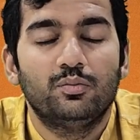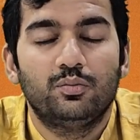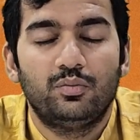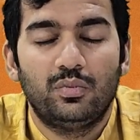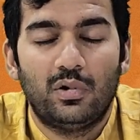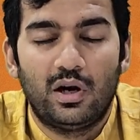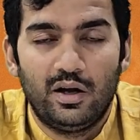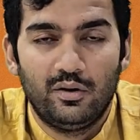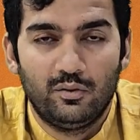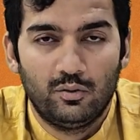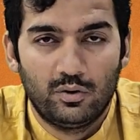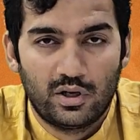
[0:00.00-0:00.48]

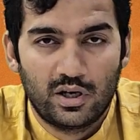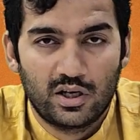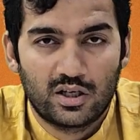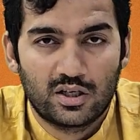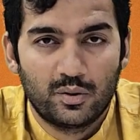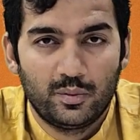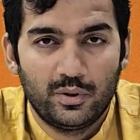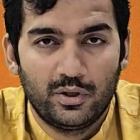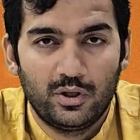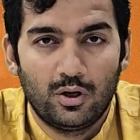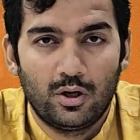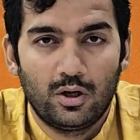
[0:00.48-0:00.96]
I would
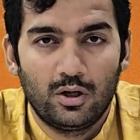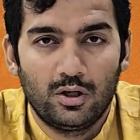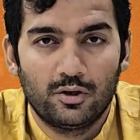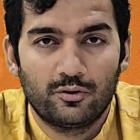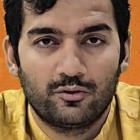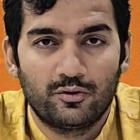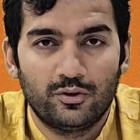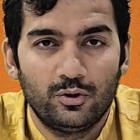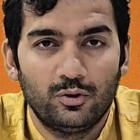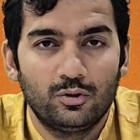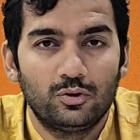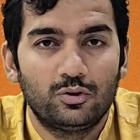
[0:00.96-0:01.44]
recommend all
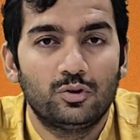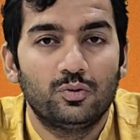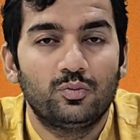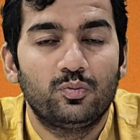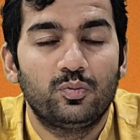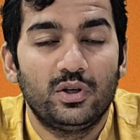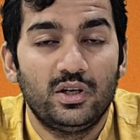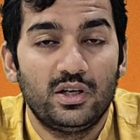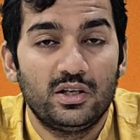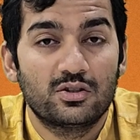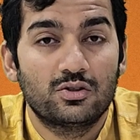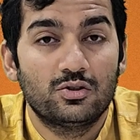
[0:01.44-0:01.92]
of you to
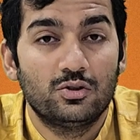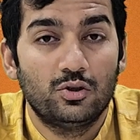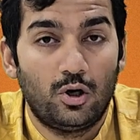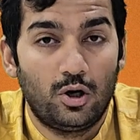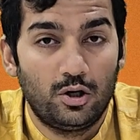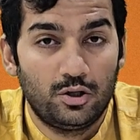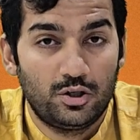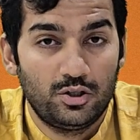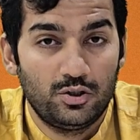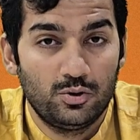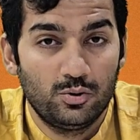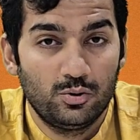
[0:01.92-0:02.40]
please
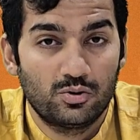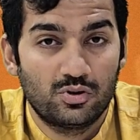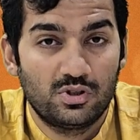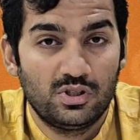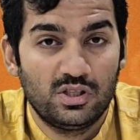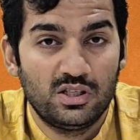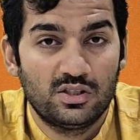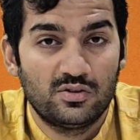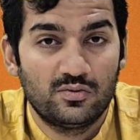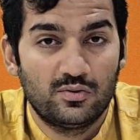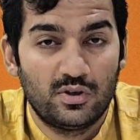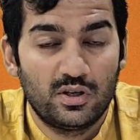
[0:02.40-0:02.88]
not use
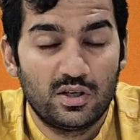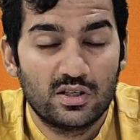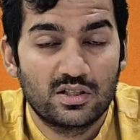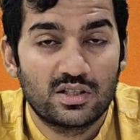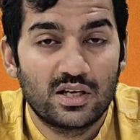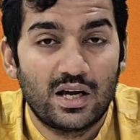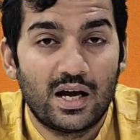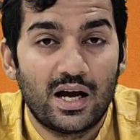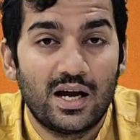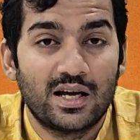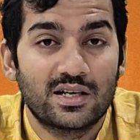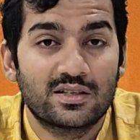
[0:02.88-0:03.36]
these words,
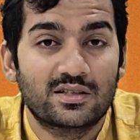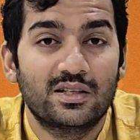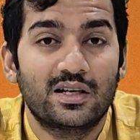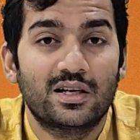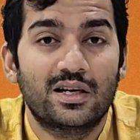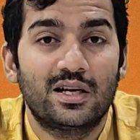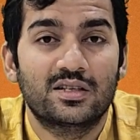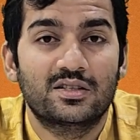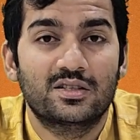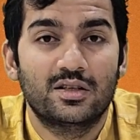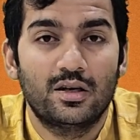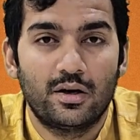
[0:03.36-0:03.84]
as there
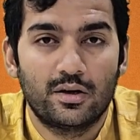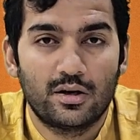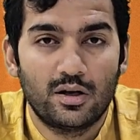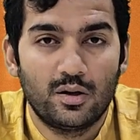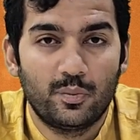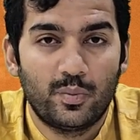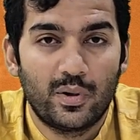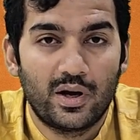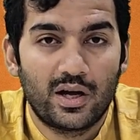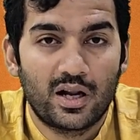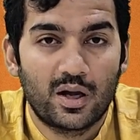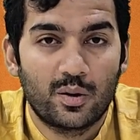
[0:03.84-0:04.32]
are certain
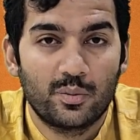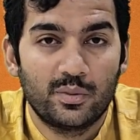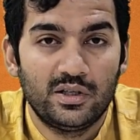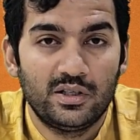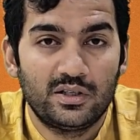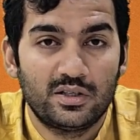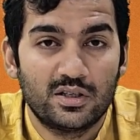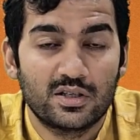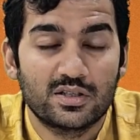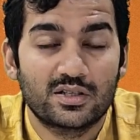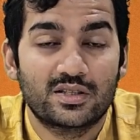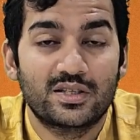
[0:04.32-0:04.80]

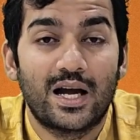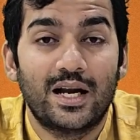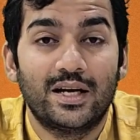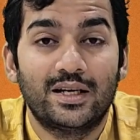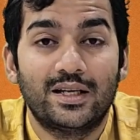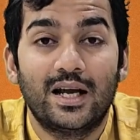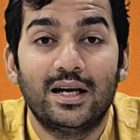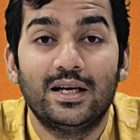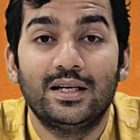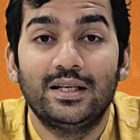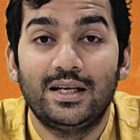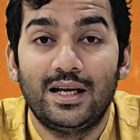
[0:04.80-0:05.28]
parameters that
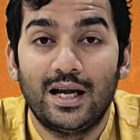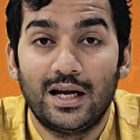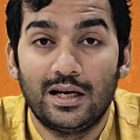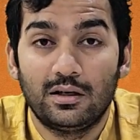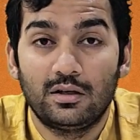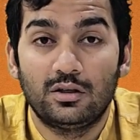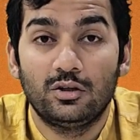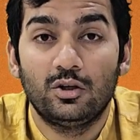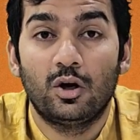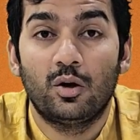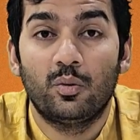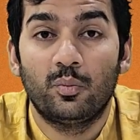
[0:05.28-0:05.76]
can
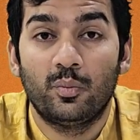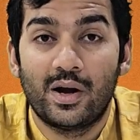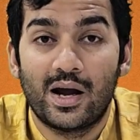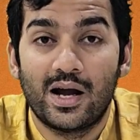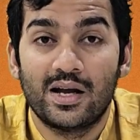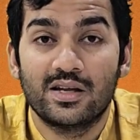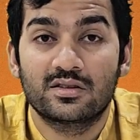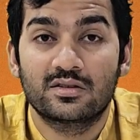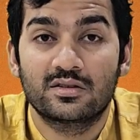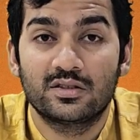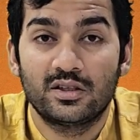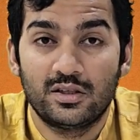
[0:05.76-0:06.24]
get your
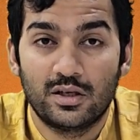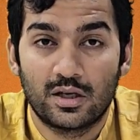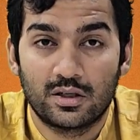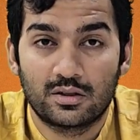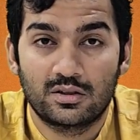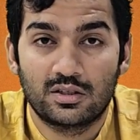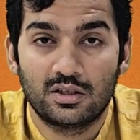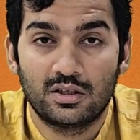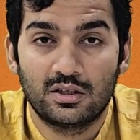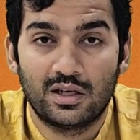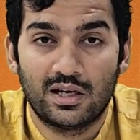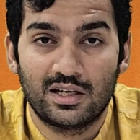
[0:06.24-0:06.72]
bands
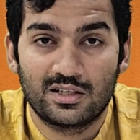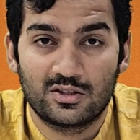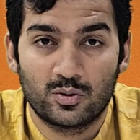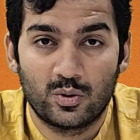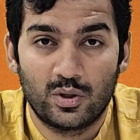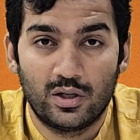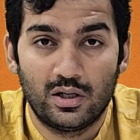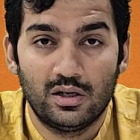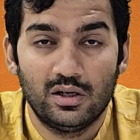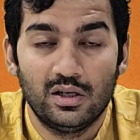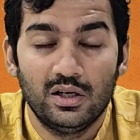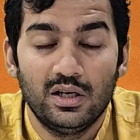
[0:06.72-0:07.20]
deducted as
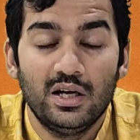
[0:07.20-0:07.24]
well.